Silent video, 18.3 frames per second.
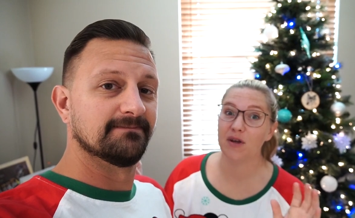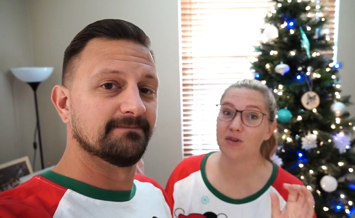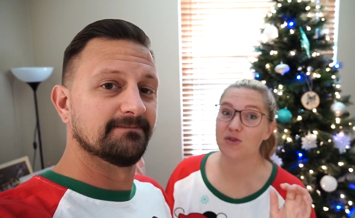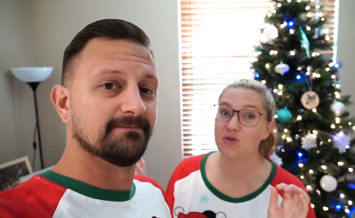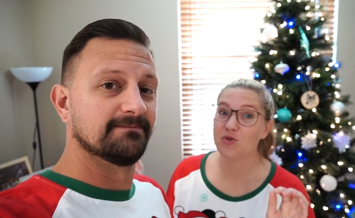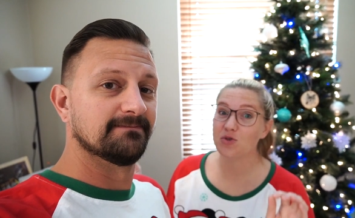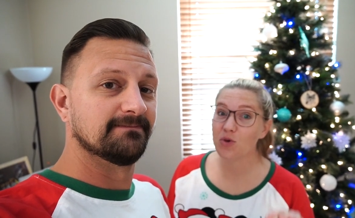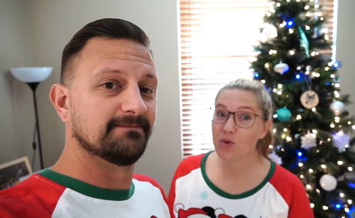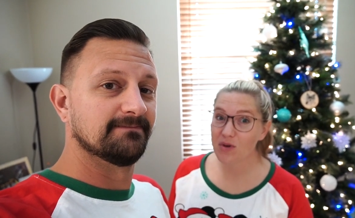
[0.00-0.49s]

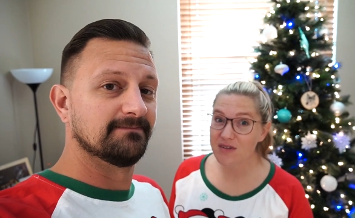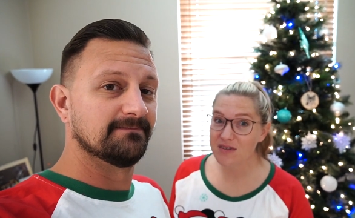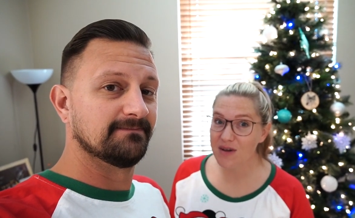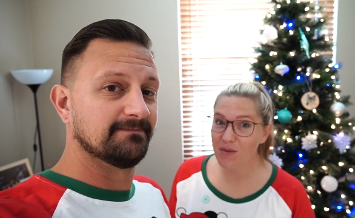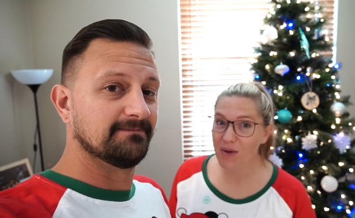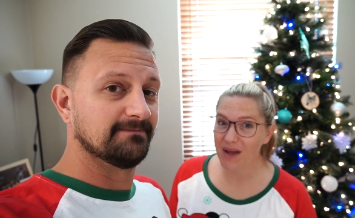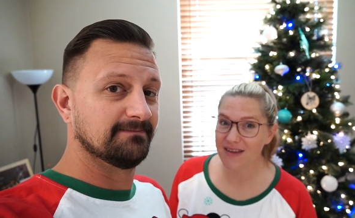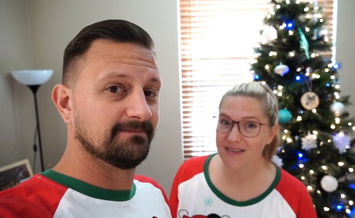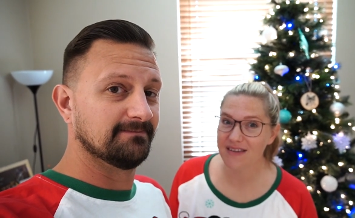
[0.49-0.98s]
Speaker 1: as soon as
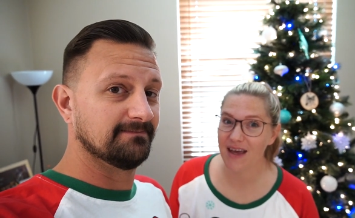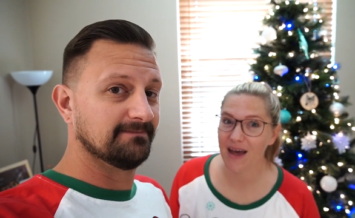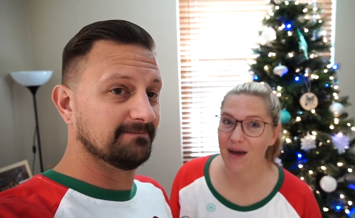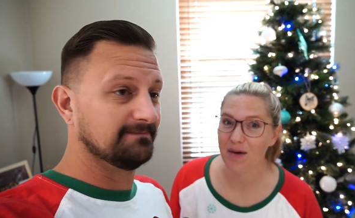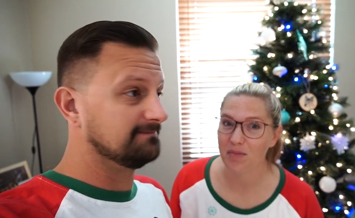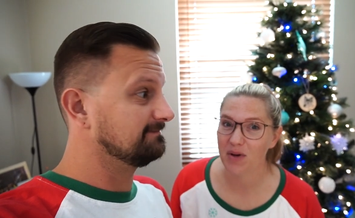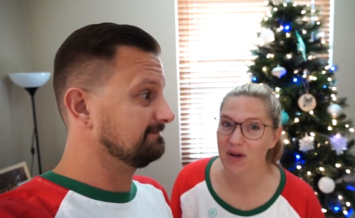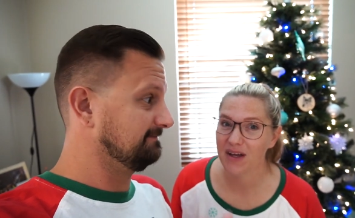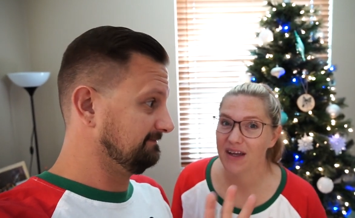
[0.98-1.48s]
he wakes
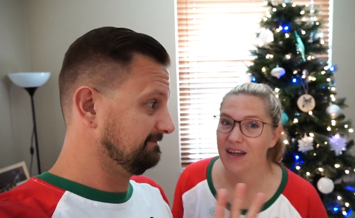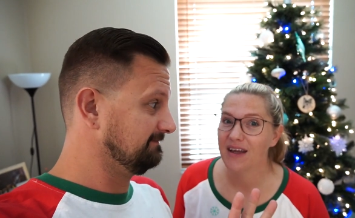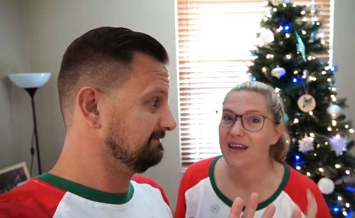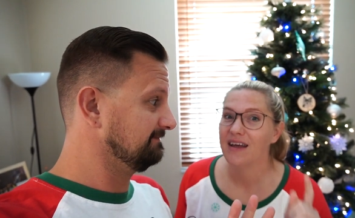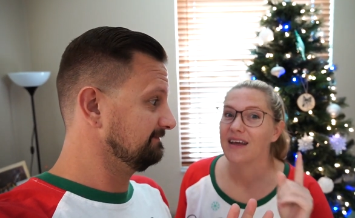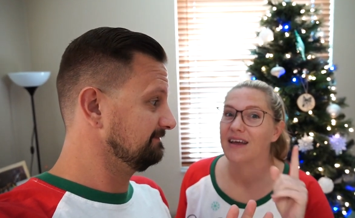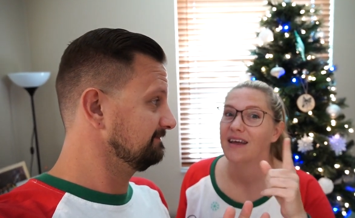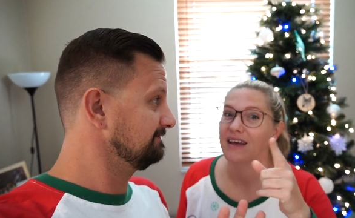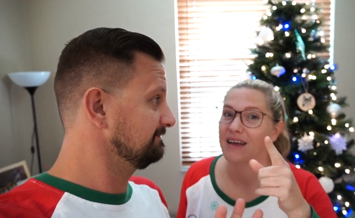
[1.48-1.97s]
up,
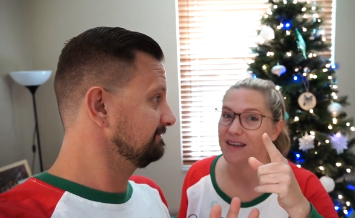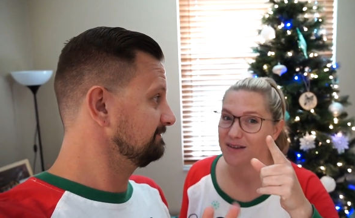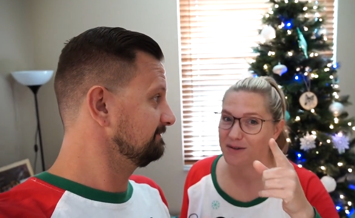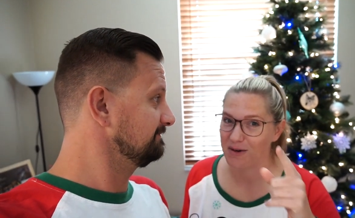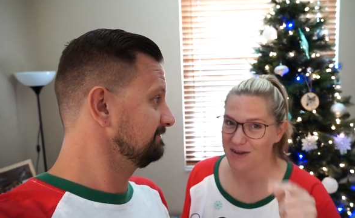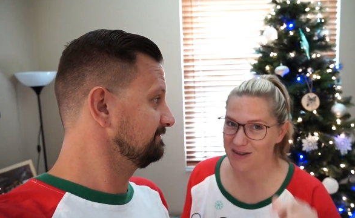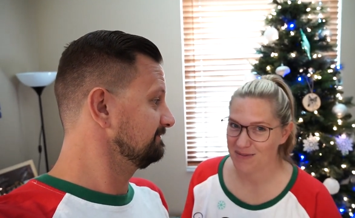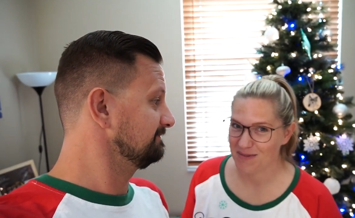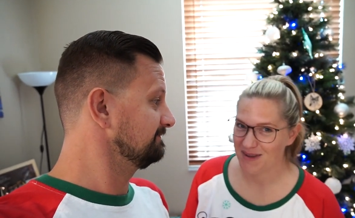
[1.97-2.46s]
it's
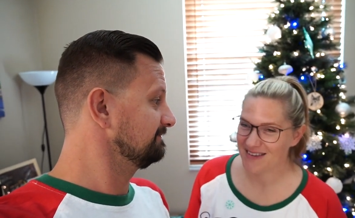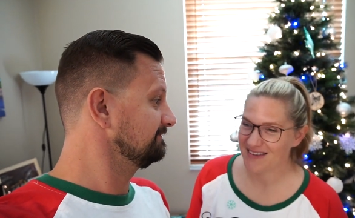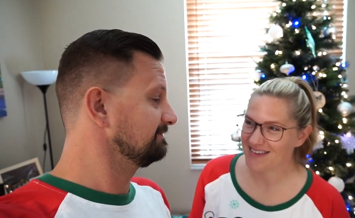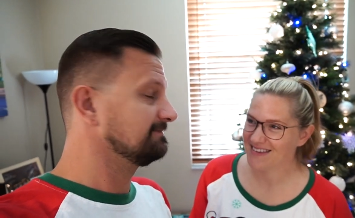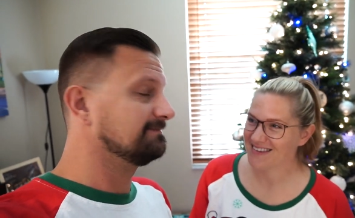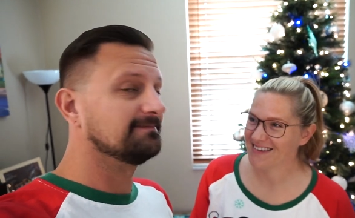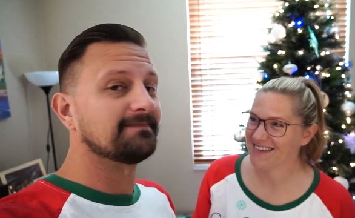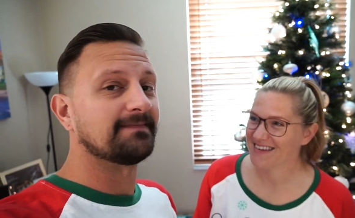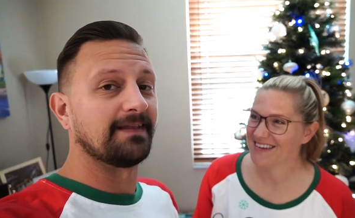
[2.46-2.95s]

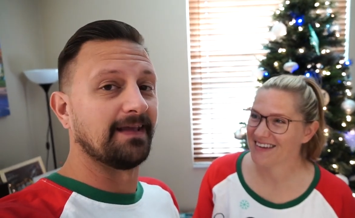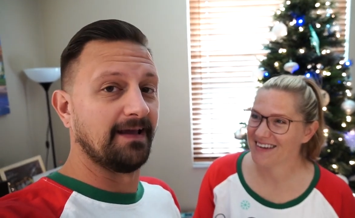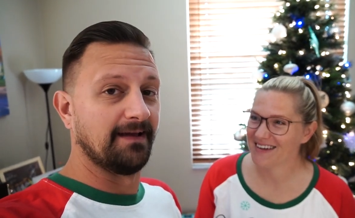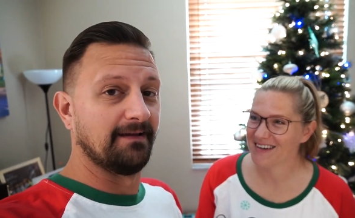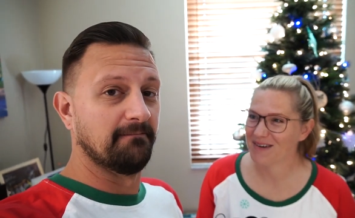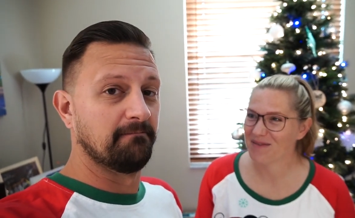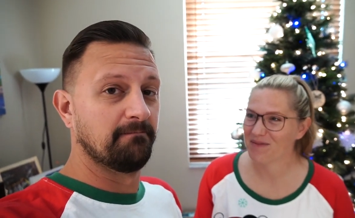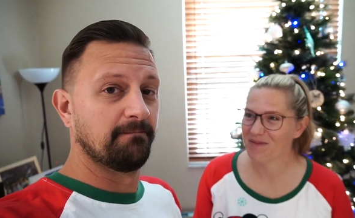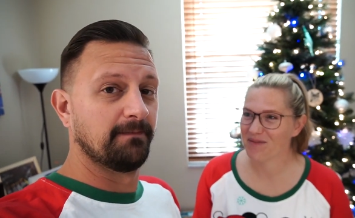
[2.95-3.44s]
Christmas.
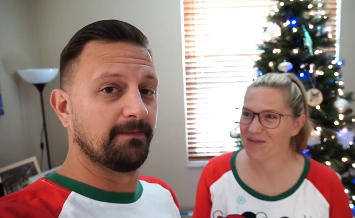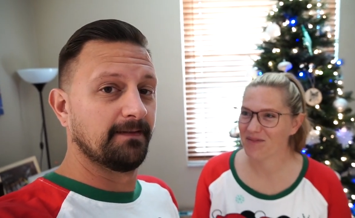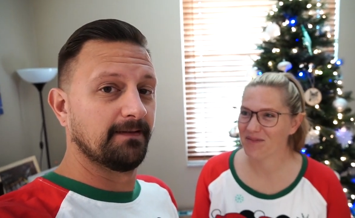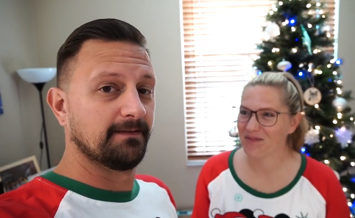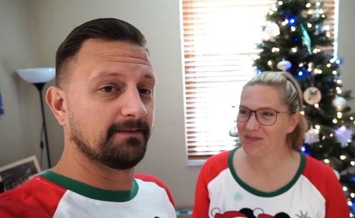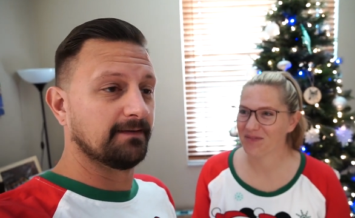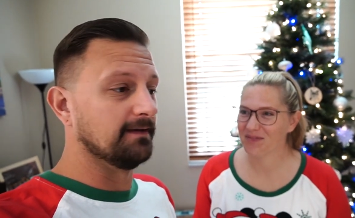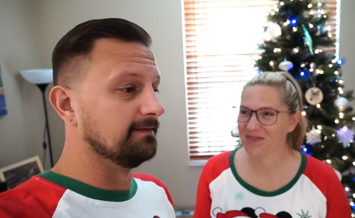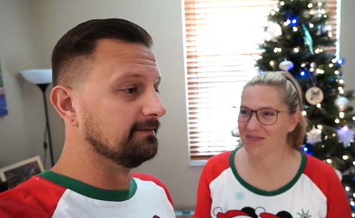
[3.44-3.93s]
Speaker 2: Yeah.
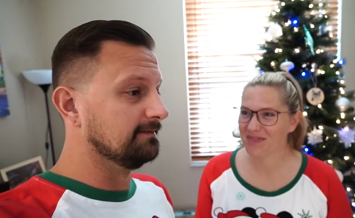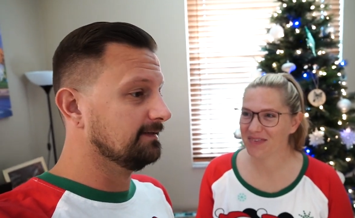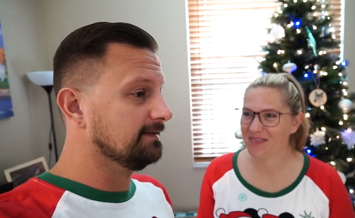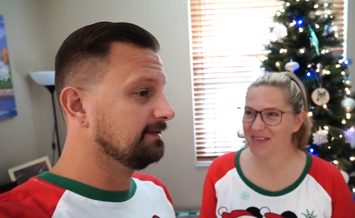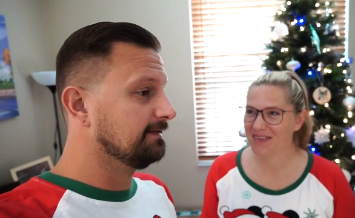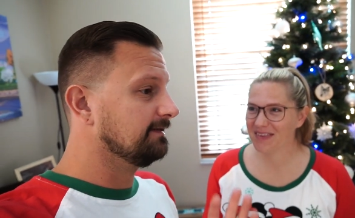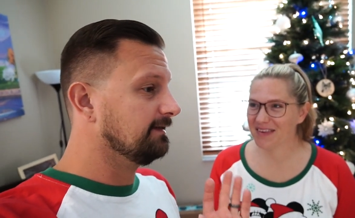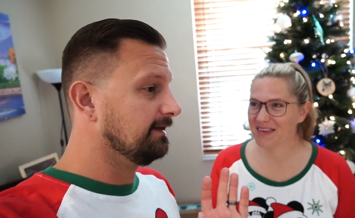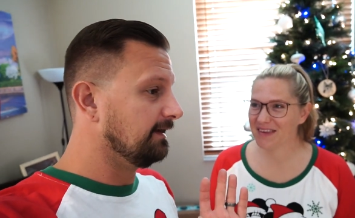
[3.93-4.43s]
So
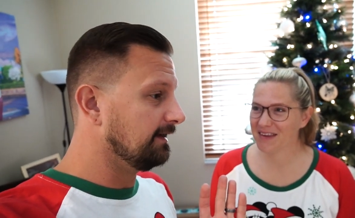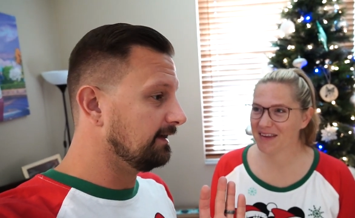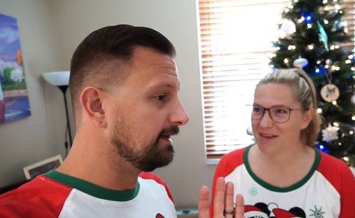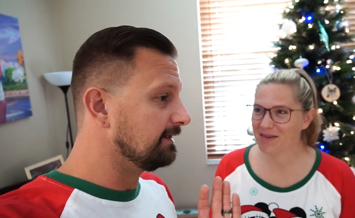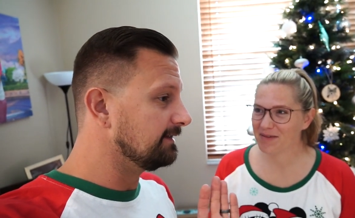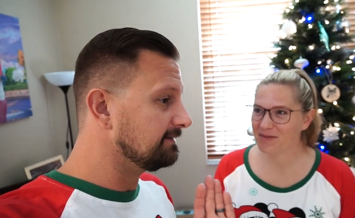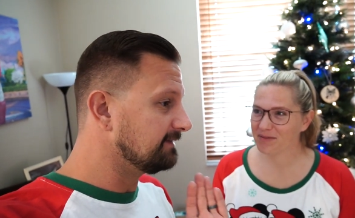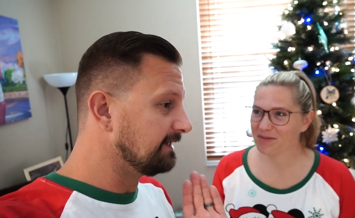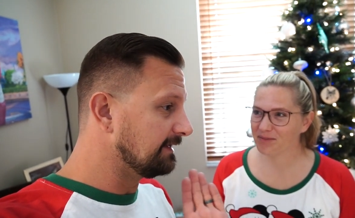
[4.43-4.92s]

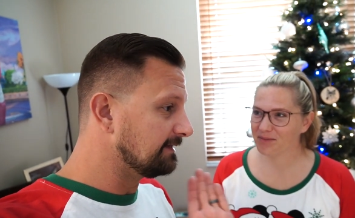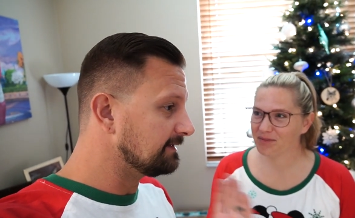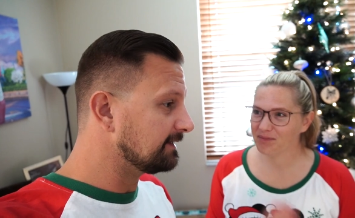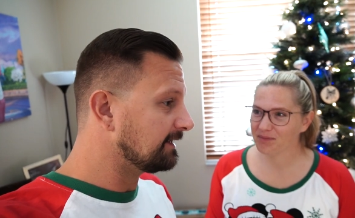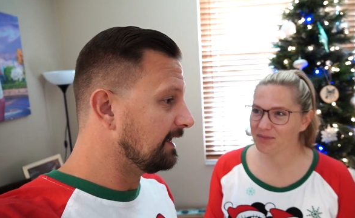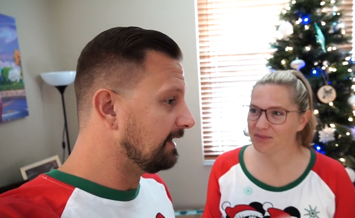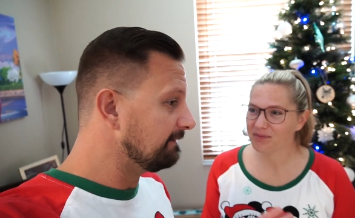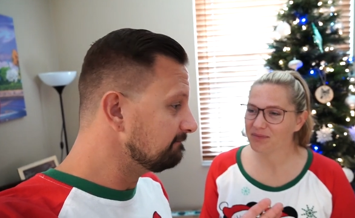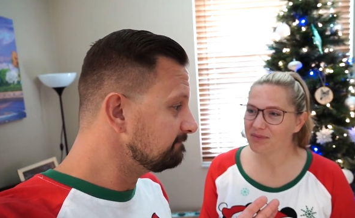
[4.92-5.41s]
Santa
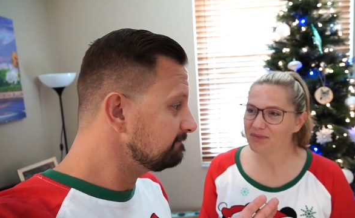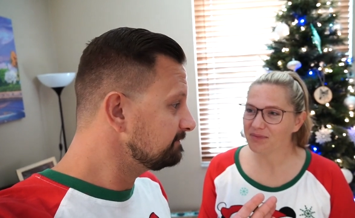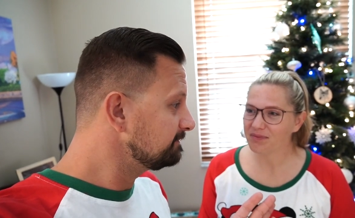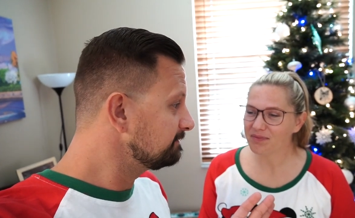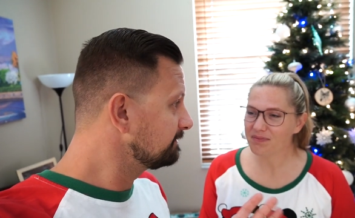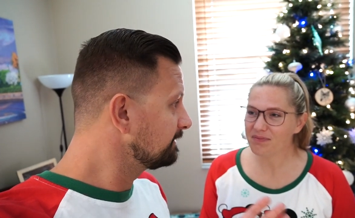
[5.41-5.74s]
came.